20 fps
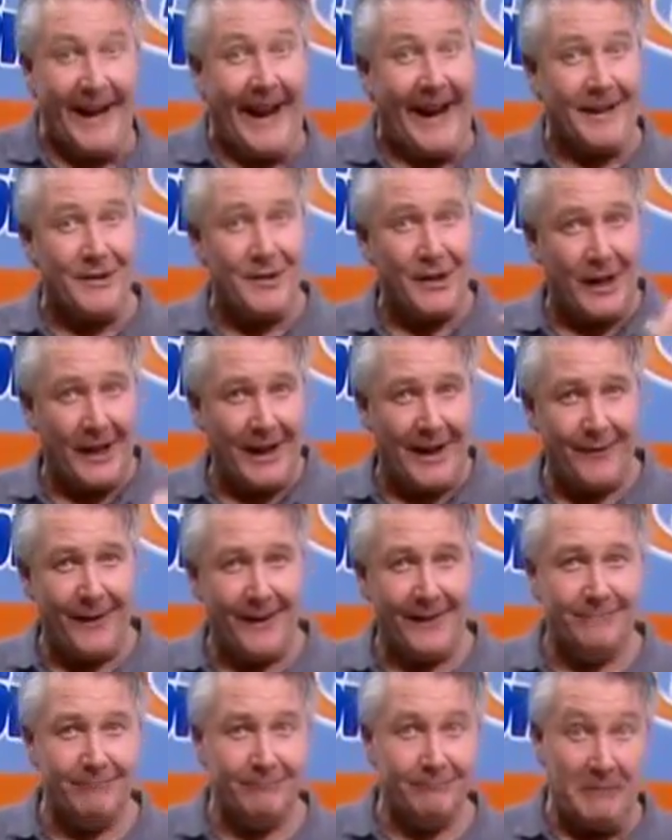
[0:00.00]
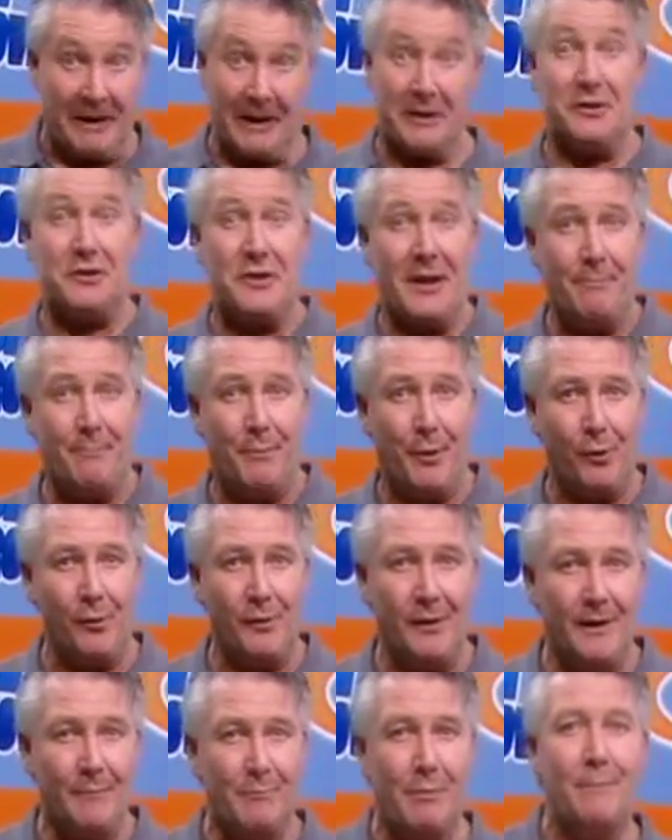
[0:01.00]
It's clever, it's
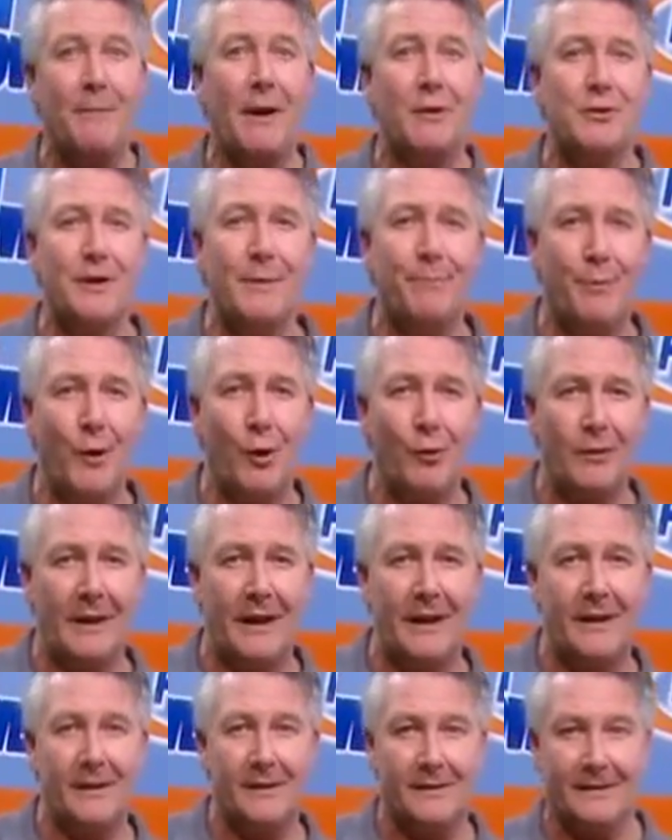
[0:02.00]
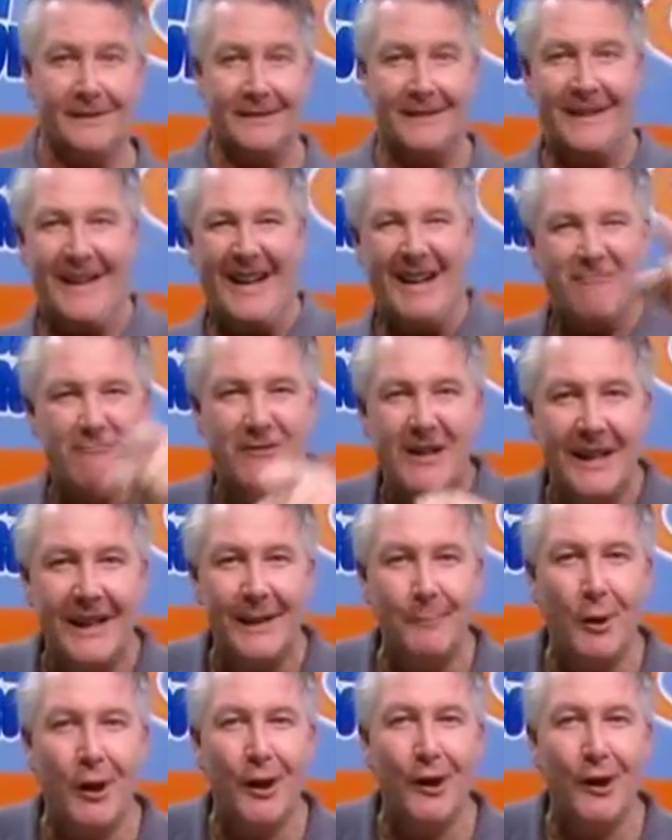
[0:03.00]
simple, but most importantly, it really